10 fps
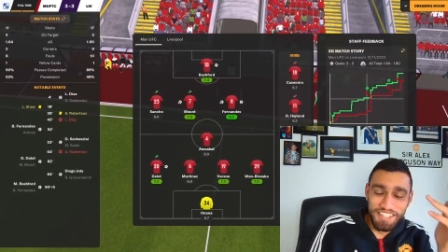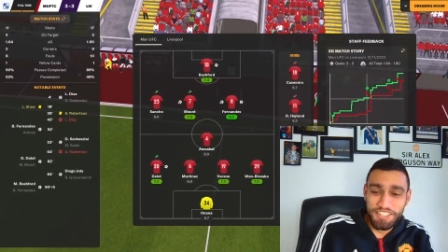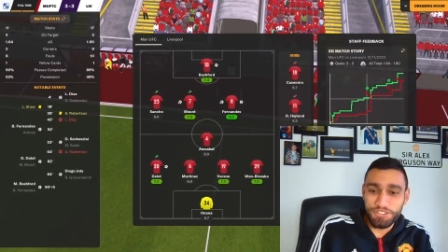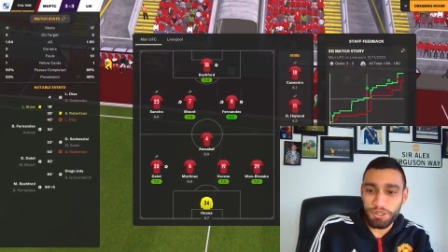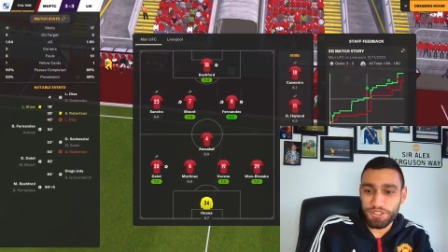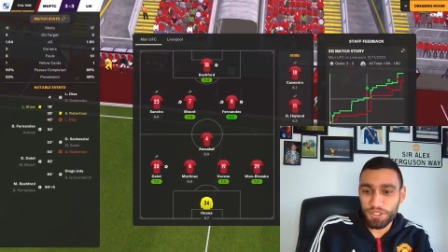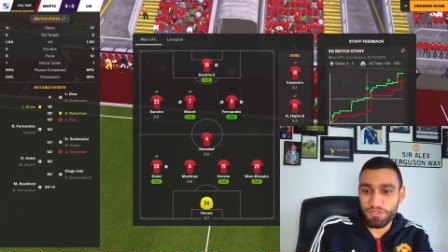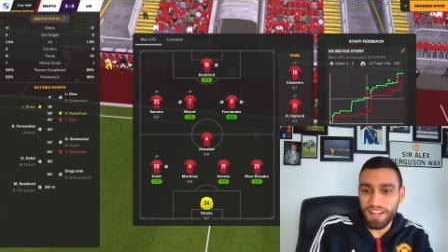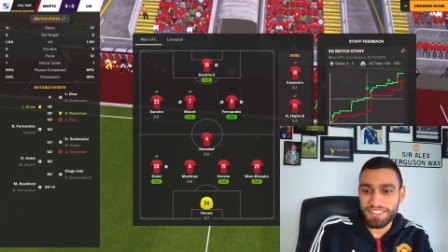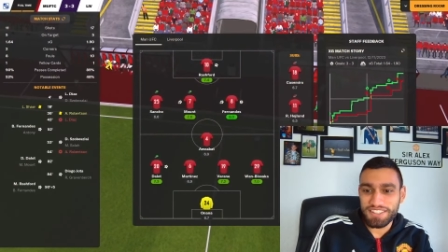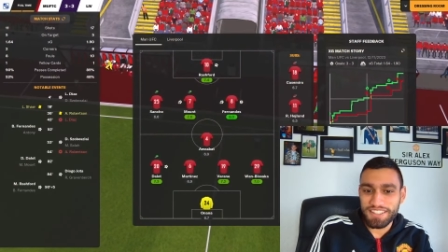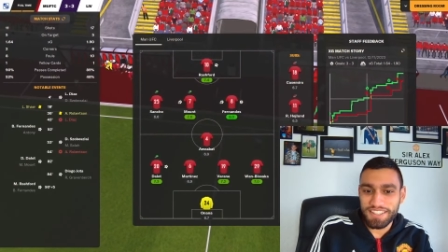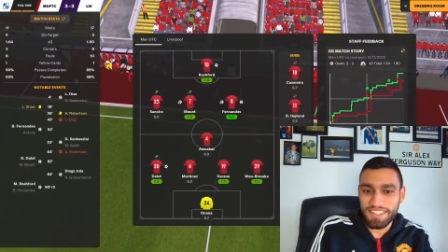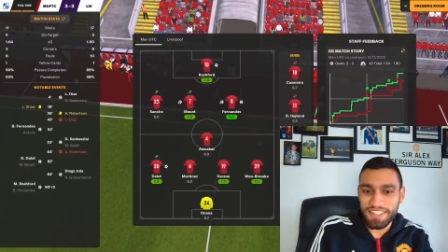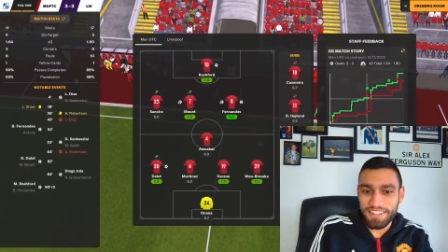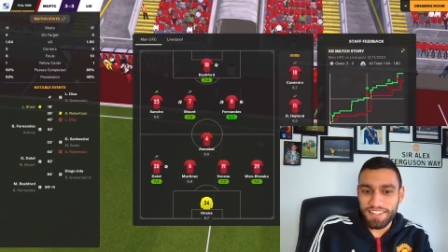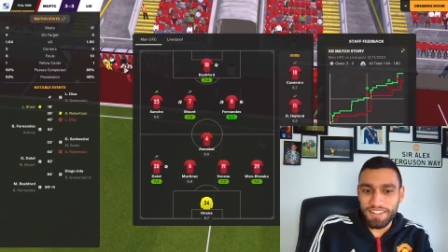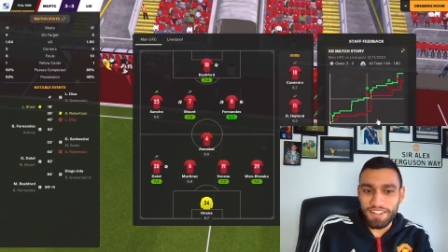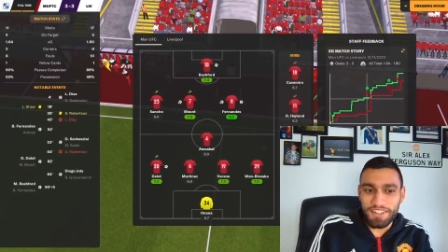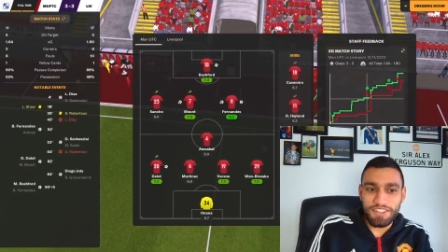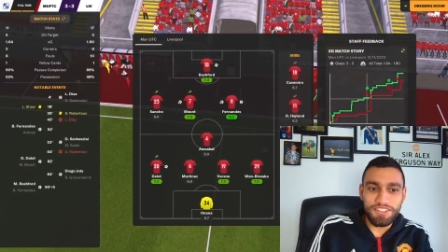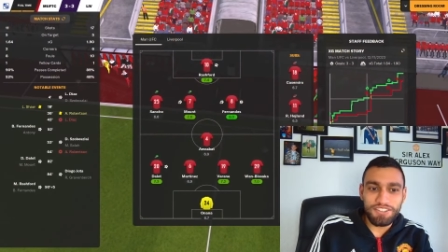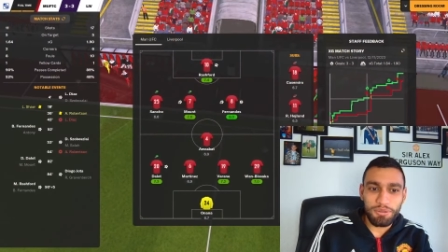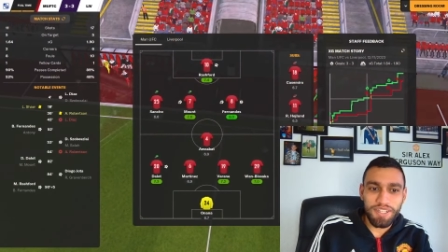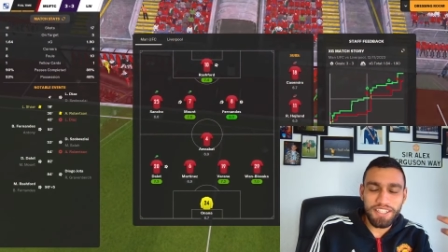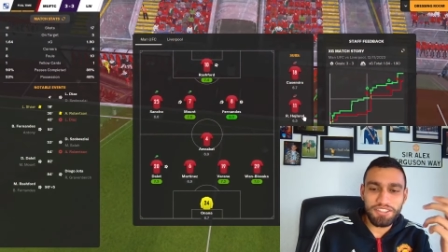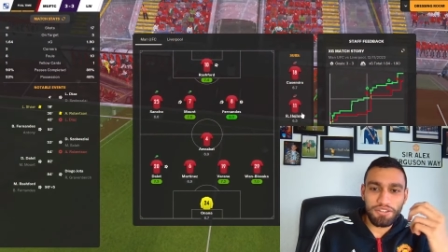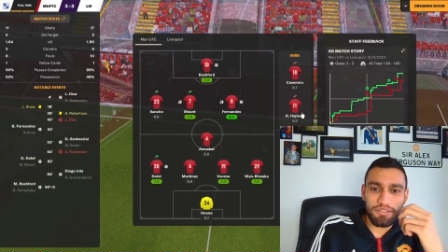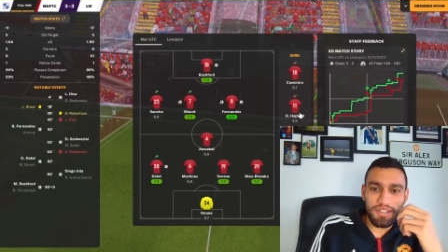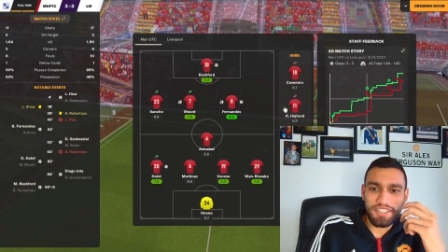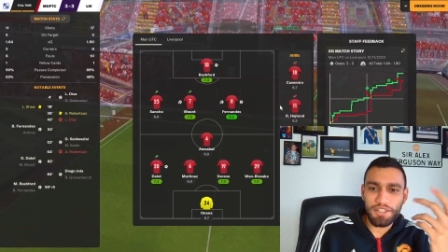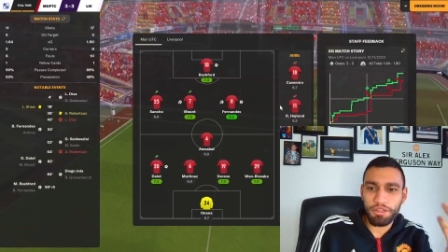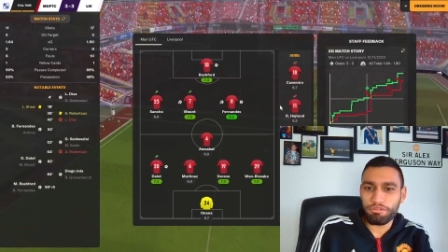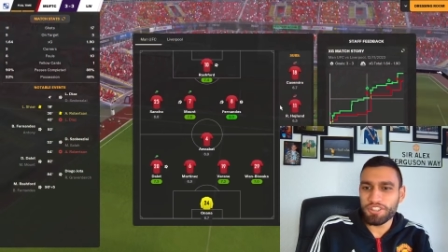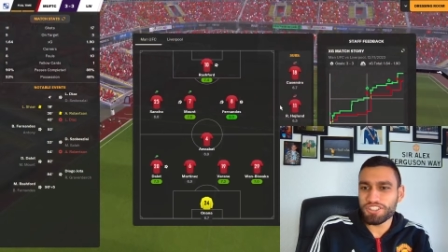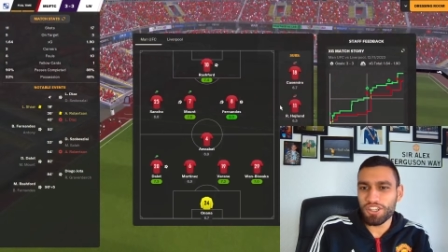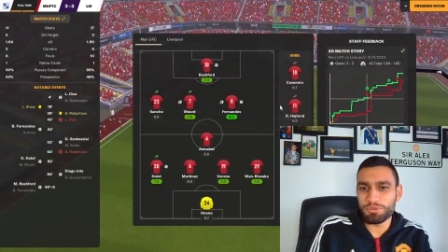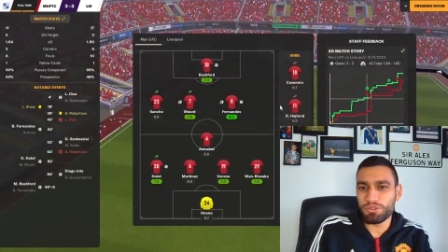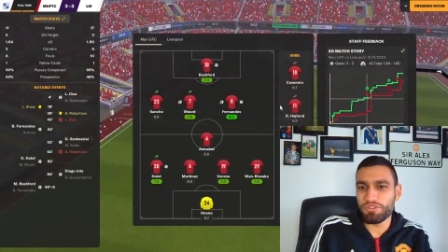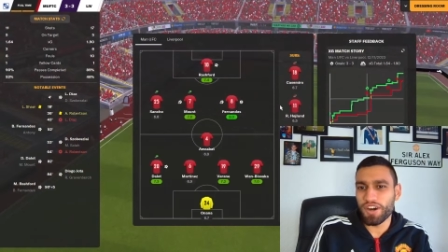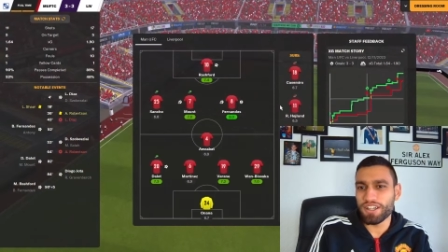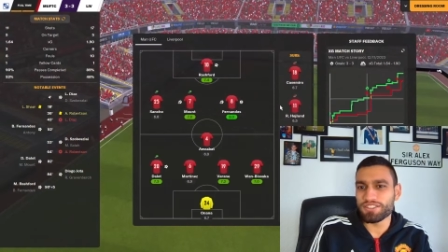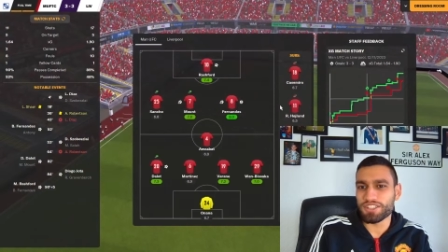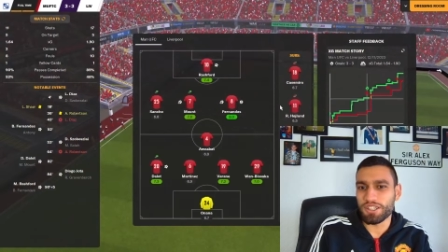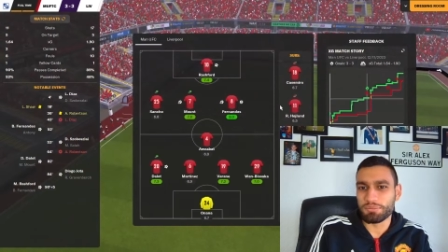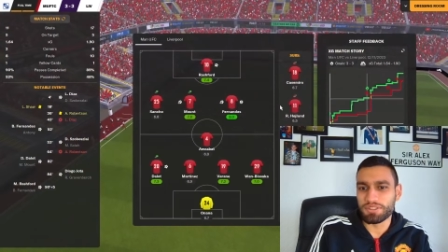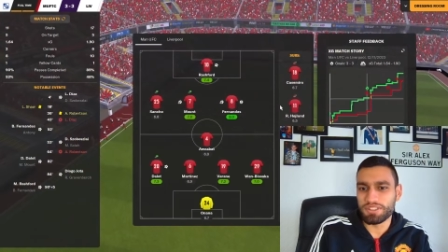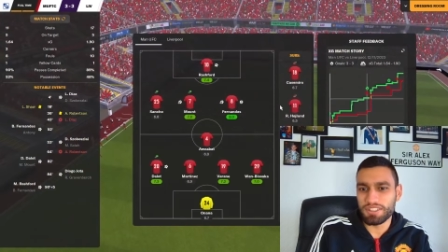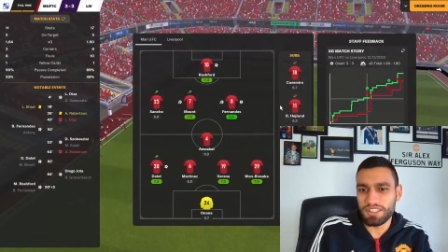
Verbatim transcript: so I took off Antony. So it is, is it three subs or five subs?